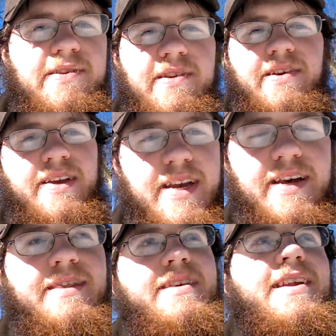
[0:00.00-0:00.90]
You know, you get
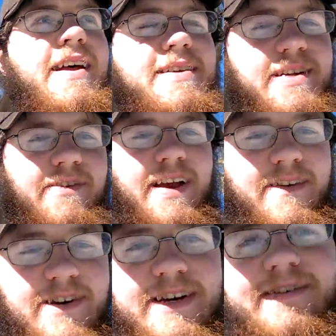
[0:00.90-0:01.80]
nothing. It has
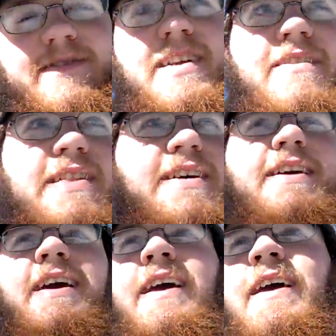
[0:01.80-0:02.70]
crank windows and
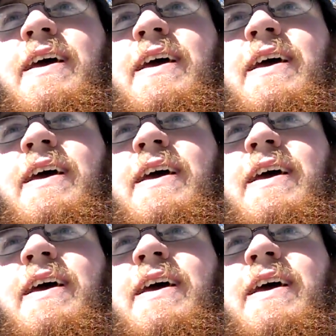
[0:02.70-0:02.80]
everything,